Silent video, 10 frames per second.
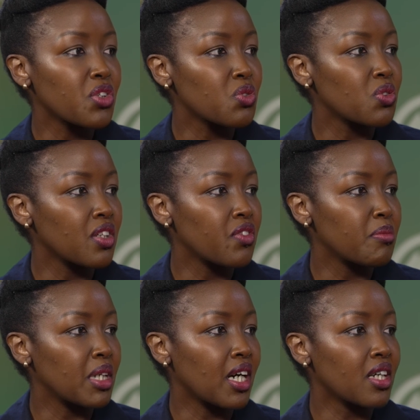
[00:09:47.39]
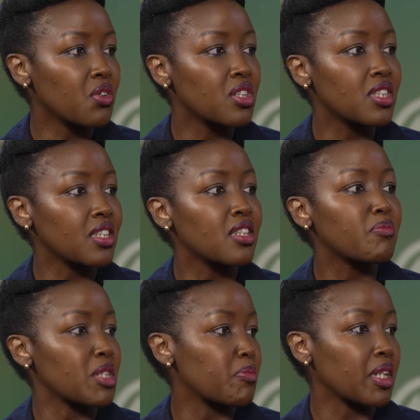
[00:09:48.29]
voice will never be heard or a certain
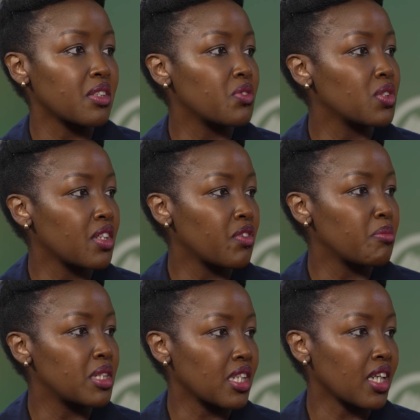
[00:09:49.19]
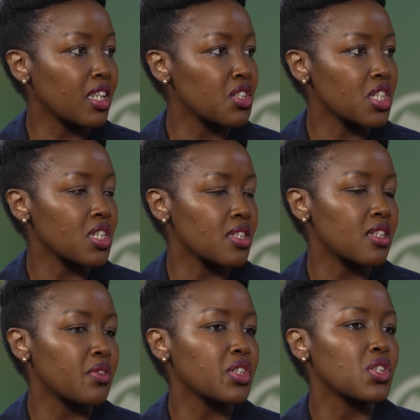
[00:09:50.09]
perspective will never be taken into
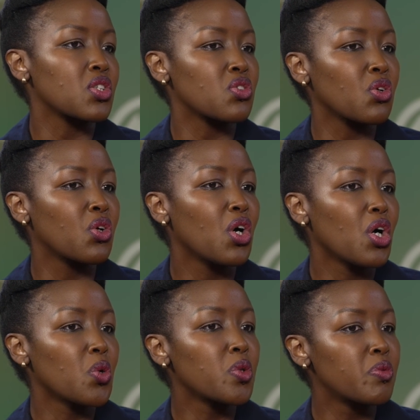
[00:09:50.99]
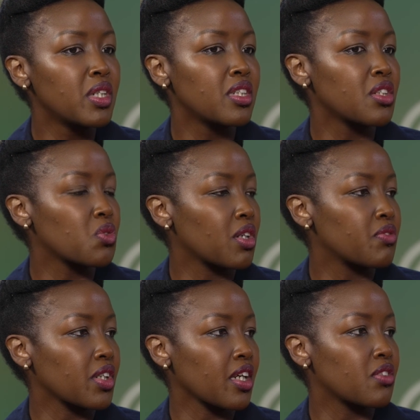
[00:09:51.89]
consideration. So we really need to
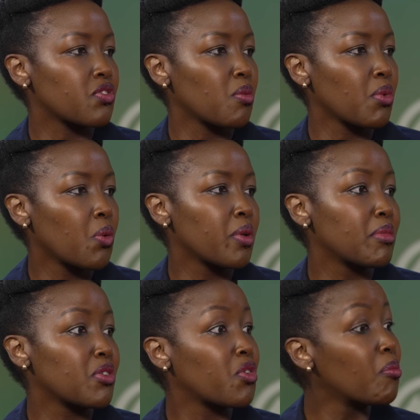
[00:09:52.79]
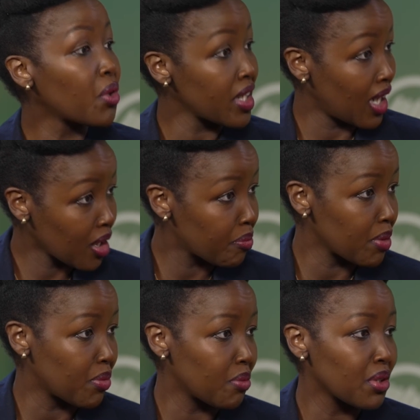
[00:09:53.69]
advocate for more women, for more young
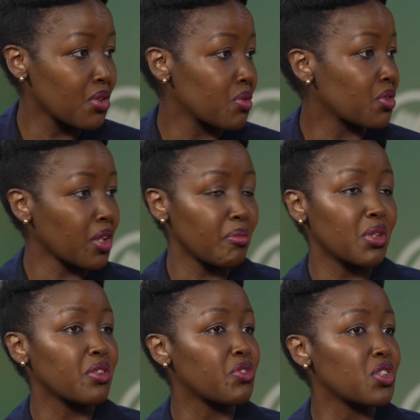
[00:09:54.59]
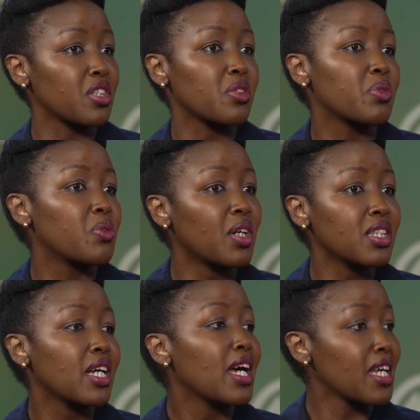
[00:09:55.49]
people, because mm -hmm. we're mm-hmm. talking about the future that we
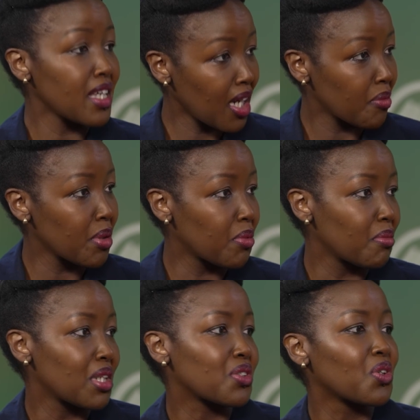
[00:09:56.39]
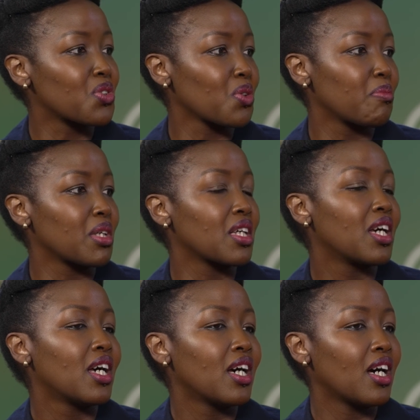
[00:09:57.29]
want. Young people must also be
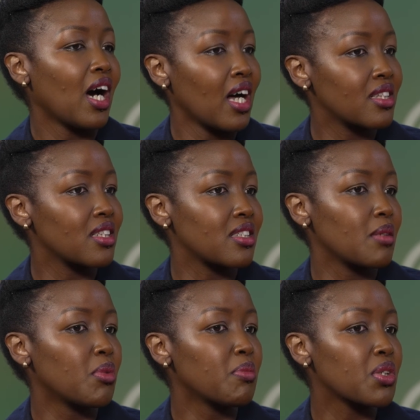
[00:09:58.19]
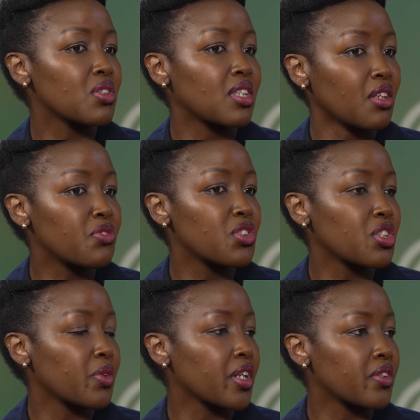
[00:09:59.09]
uh, at the table because that
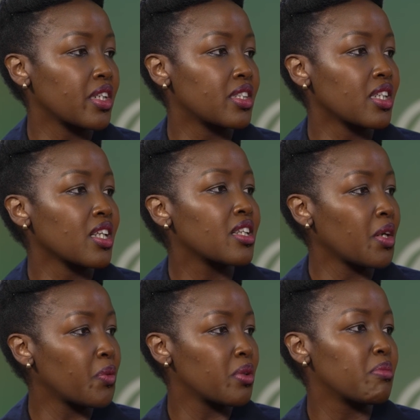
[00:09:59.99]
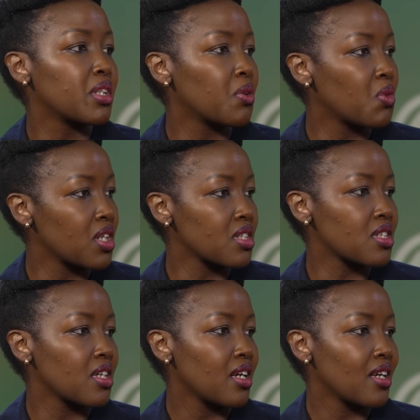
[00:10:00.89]
future we are creating, they will be the
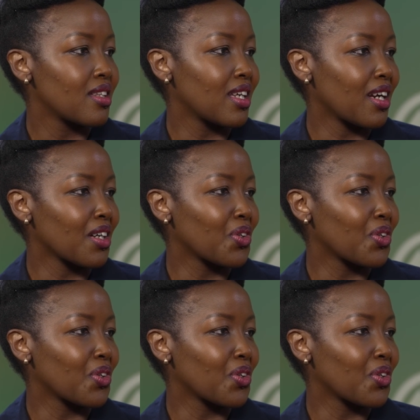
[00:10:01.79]
ones that are